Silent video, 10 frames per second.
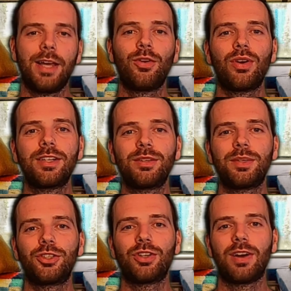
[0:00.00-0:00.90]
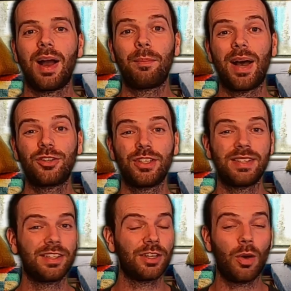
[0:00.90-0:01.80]
In order to ensure our batteries
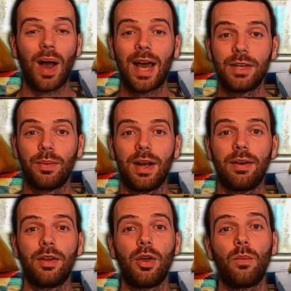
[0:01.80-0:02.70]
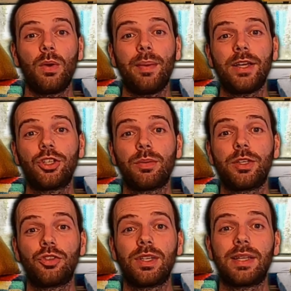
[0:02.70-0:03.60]
didn't go anywhere, we made sure we
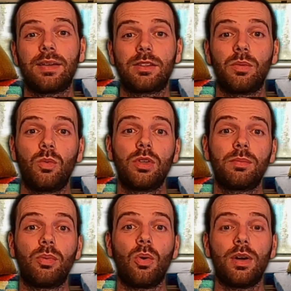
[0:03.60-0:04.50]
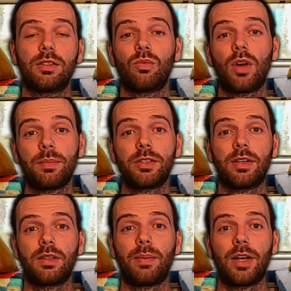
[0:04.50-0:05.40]
drilled down some wooden boards right
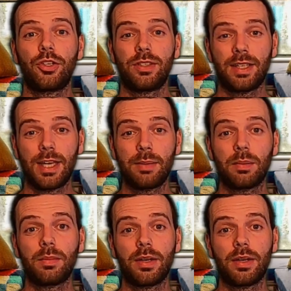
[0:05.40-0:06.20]
beside the batteries to keep them